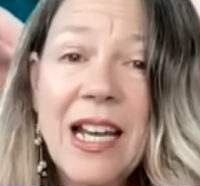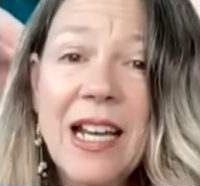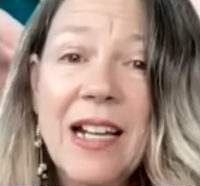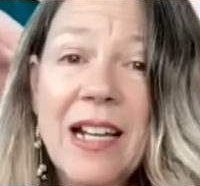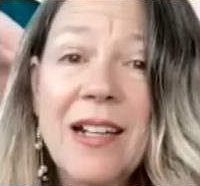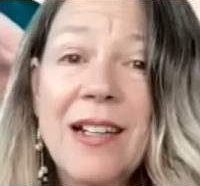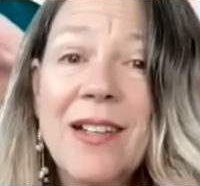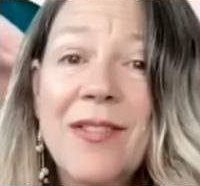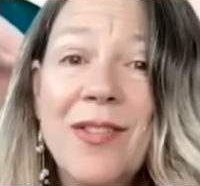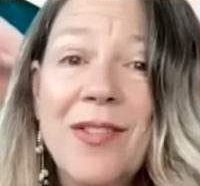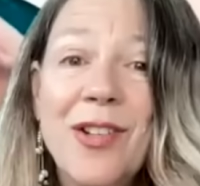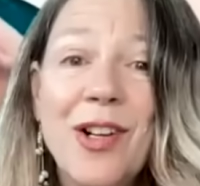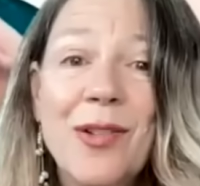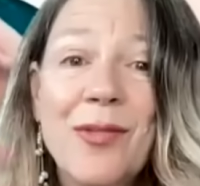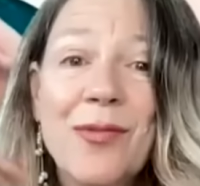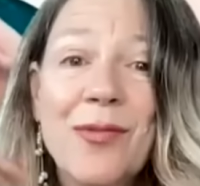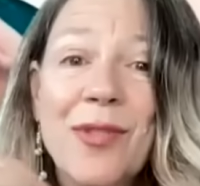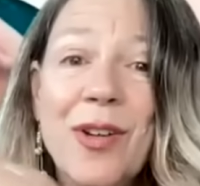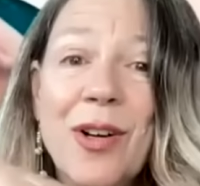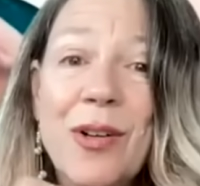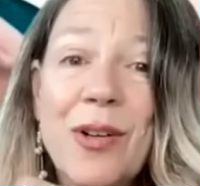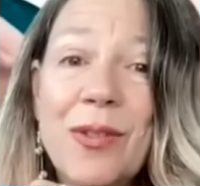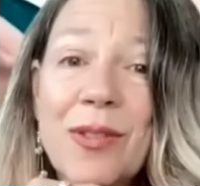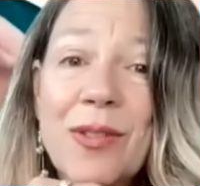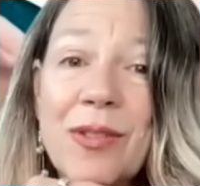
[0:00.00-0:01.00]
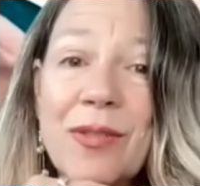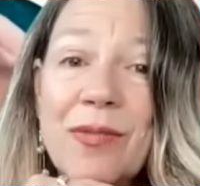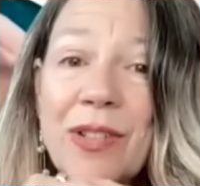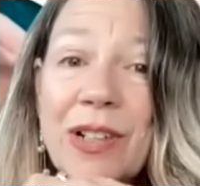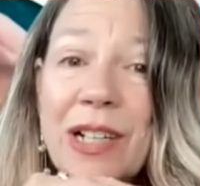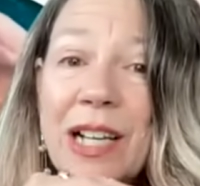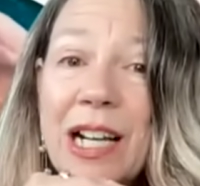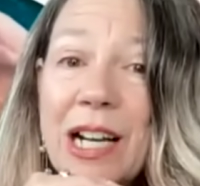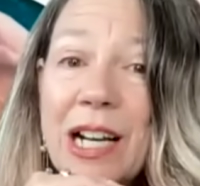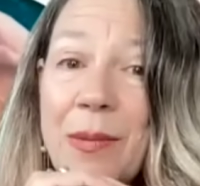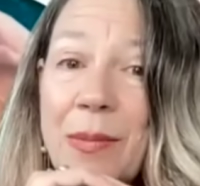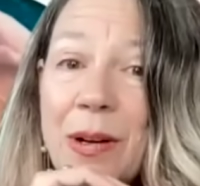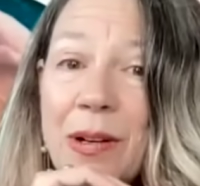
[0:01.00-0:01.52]
And if you don't vote,
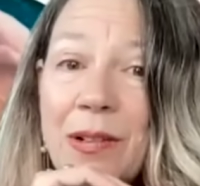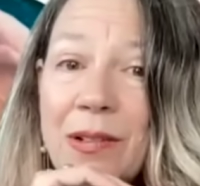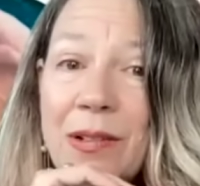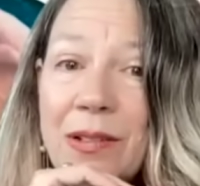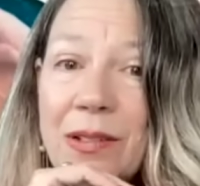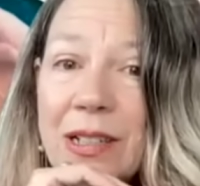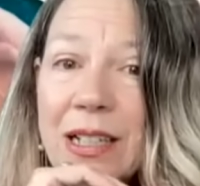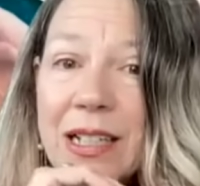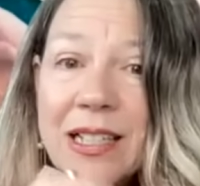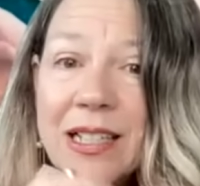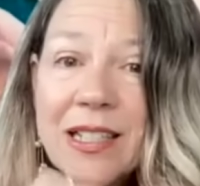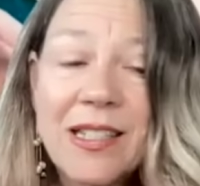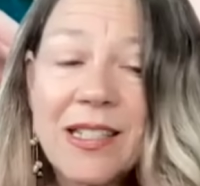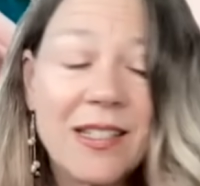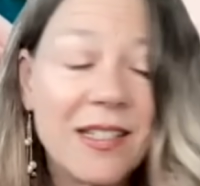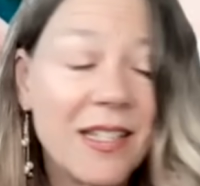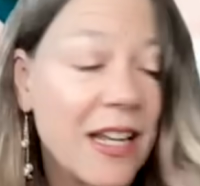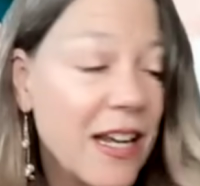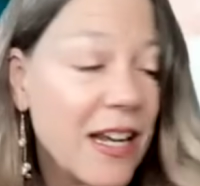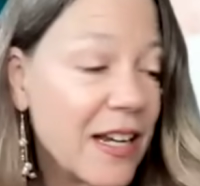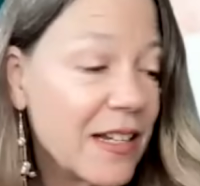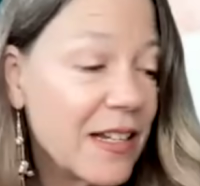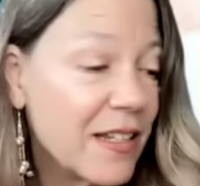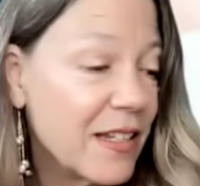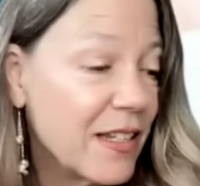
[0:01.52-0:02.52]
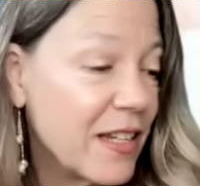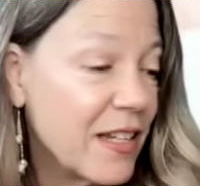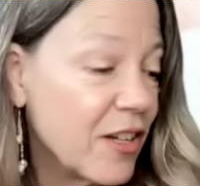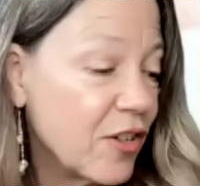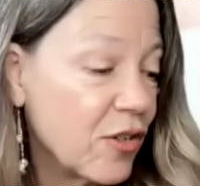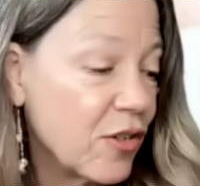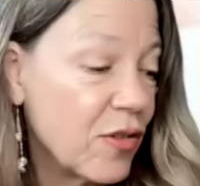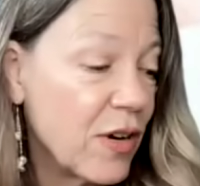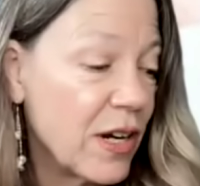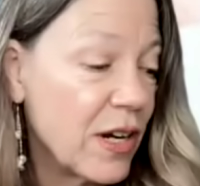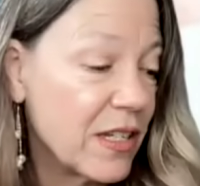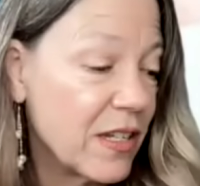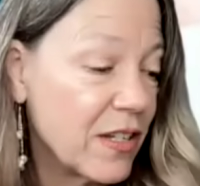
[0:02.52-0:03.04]
forget about ex-
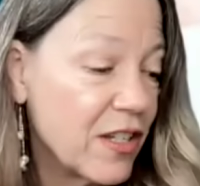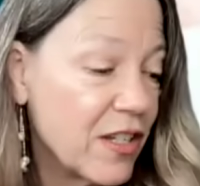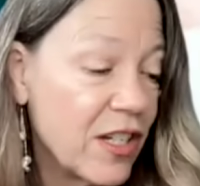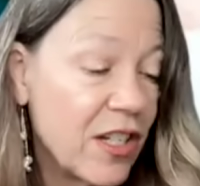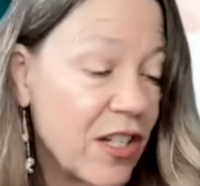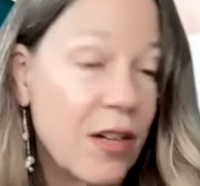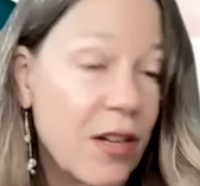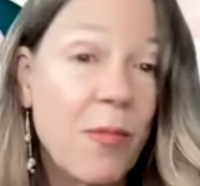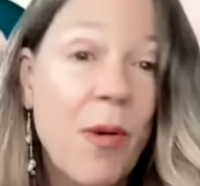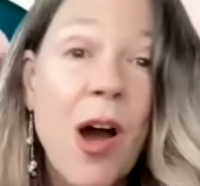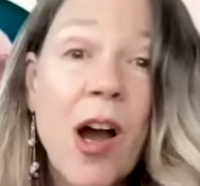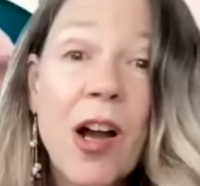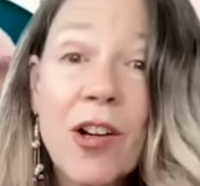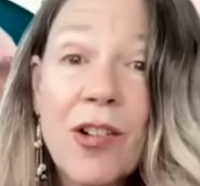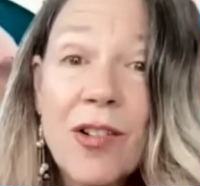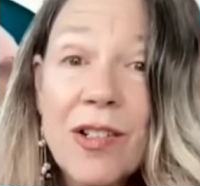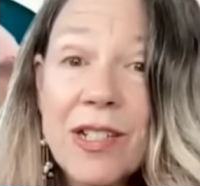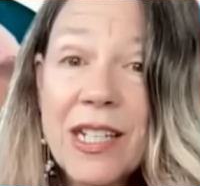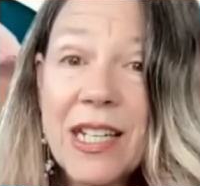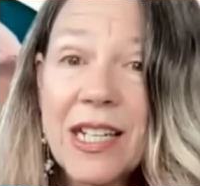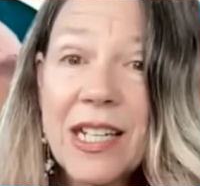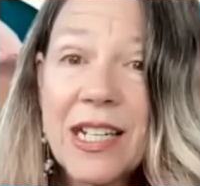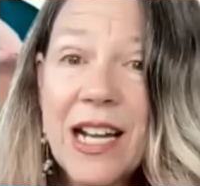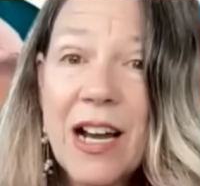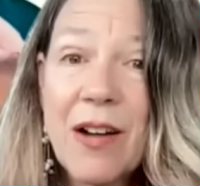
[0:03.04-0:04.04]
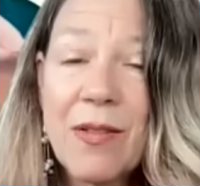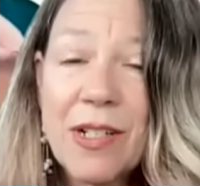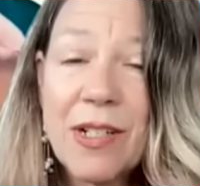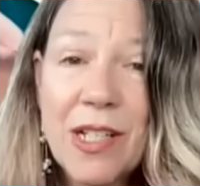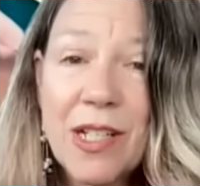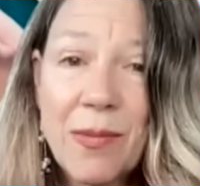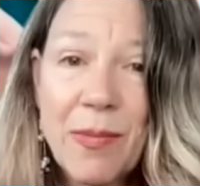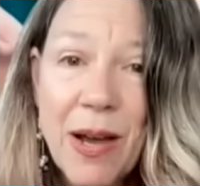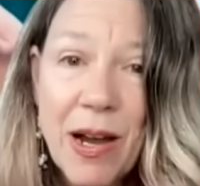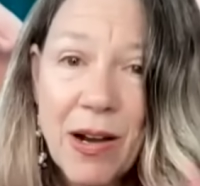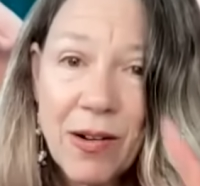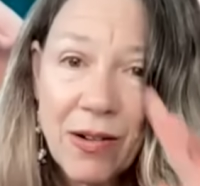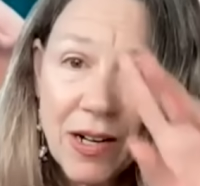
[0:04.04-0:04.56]
existential crisis to democracy. Now it's
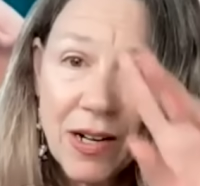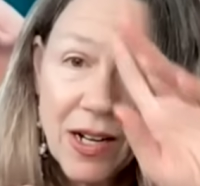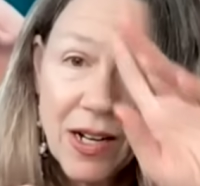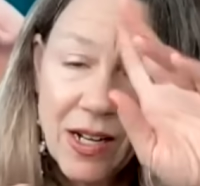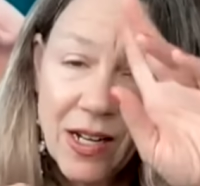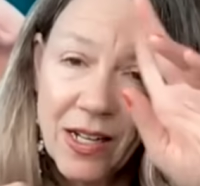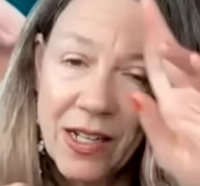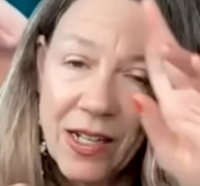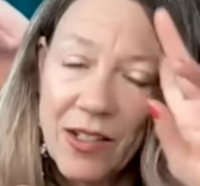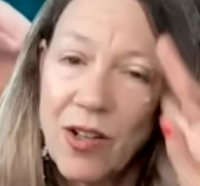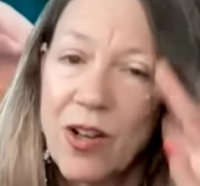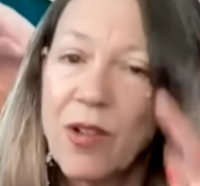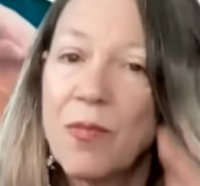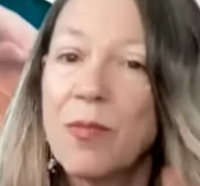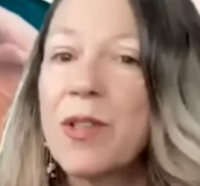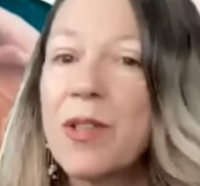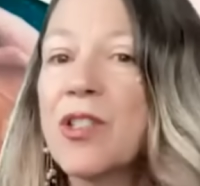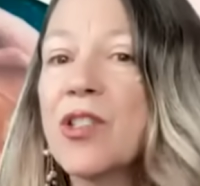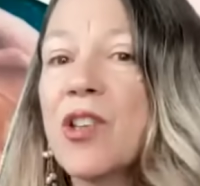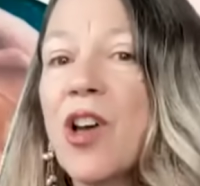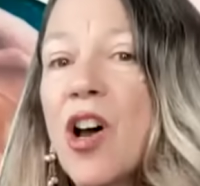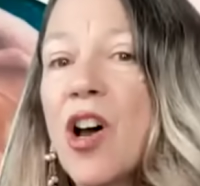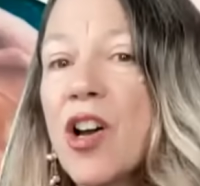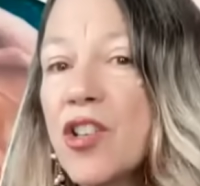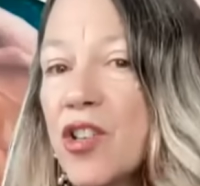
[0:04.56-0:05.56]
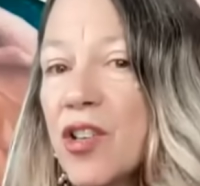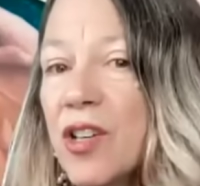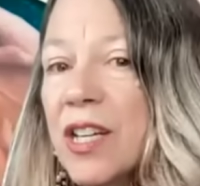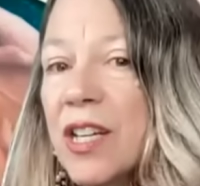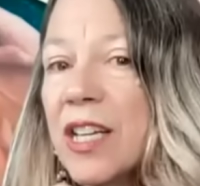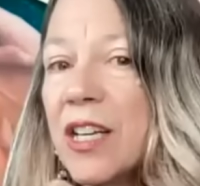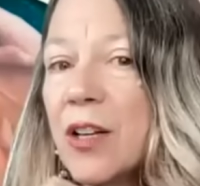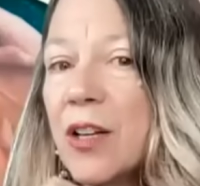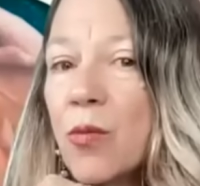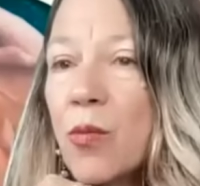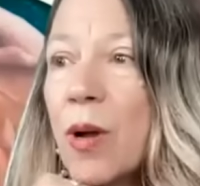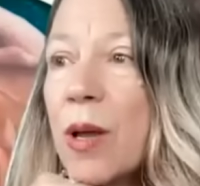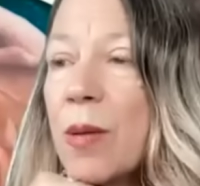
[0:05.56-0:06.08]
about sort of
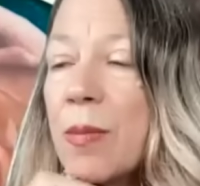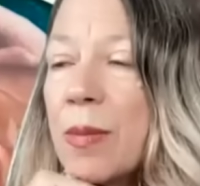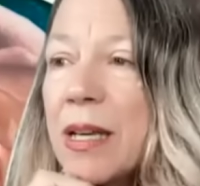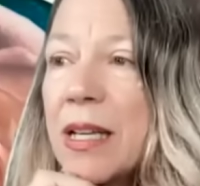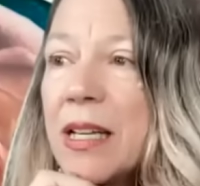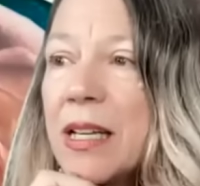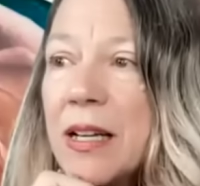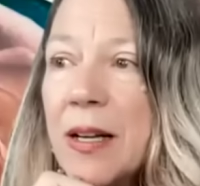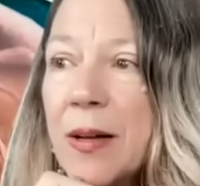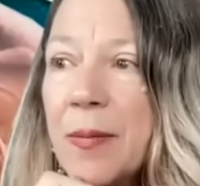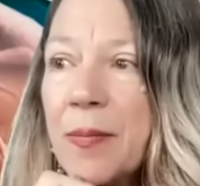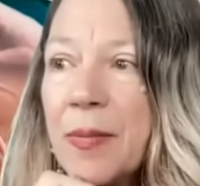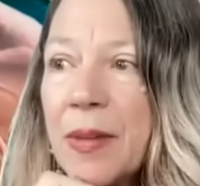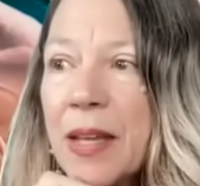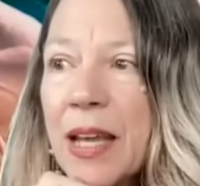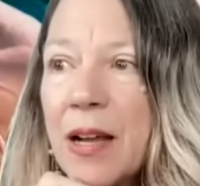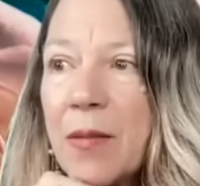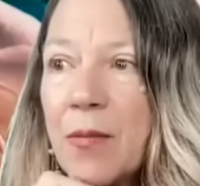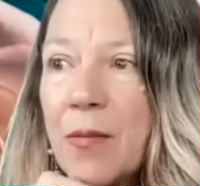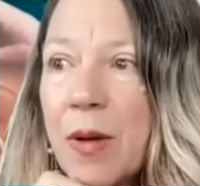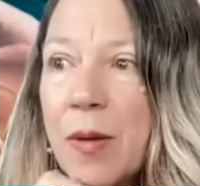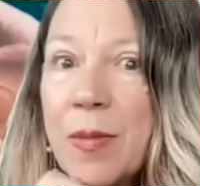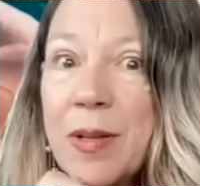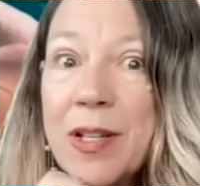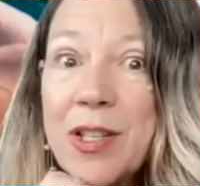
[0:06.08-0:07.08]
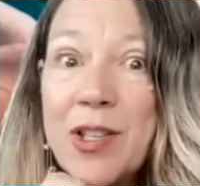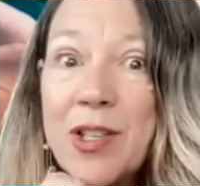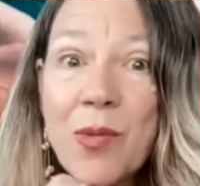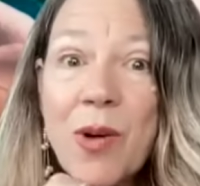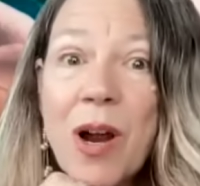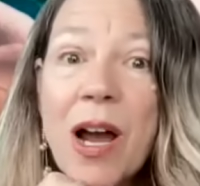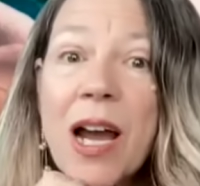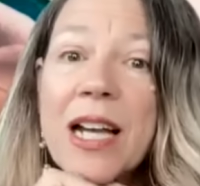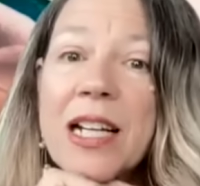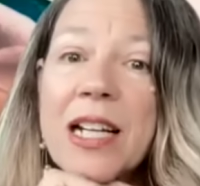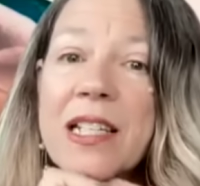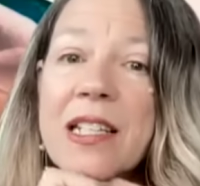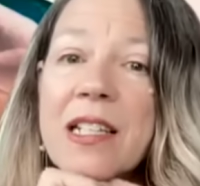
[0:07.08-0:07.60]
misogyny and women and women's
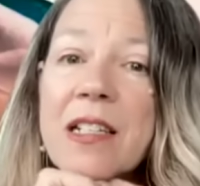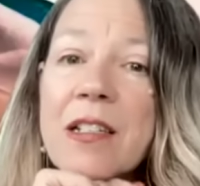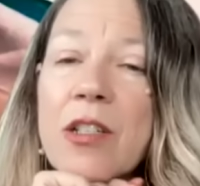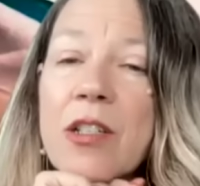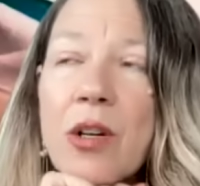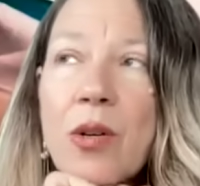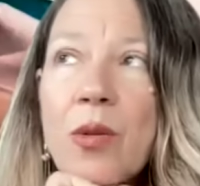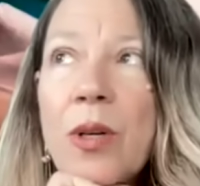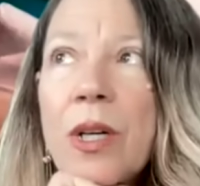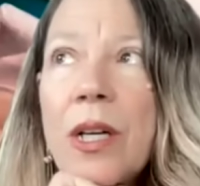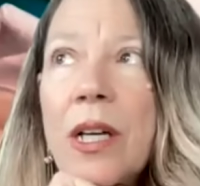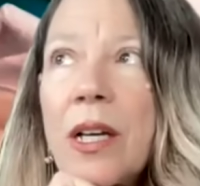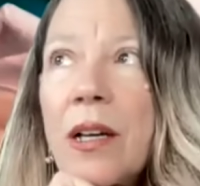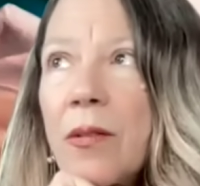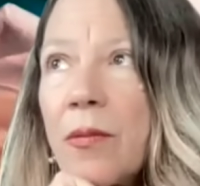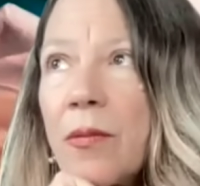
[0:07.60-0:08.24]
rights. And so,